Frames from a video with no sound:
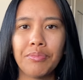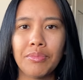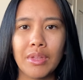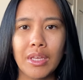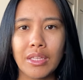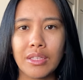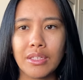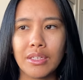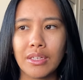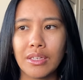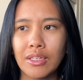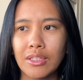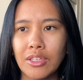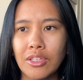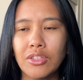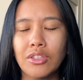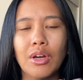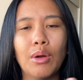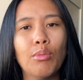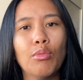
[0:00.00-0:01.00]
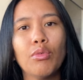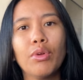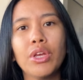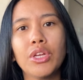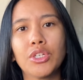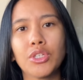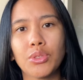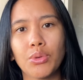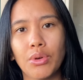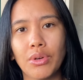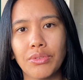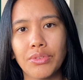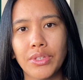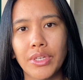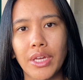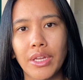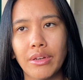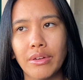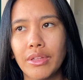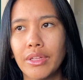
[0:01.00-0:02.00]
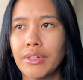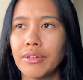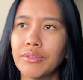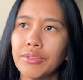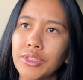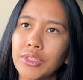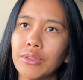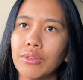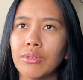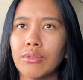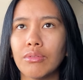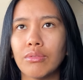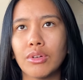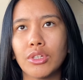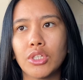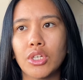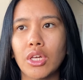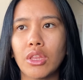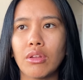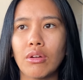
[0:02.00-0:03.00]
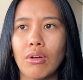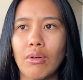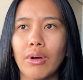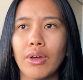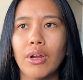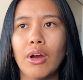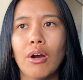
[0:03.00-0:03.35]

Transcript: it's a it's a dumb reach sort of scent. You're like, shoot, what should I throw on?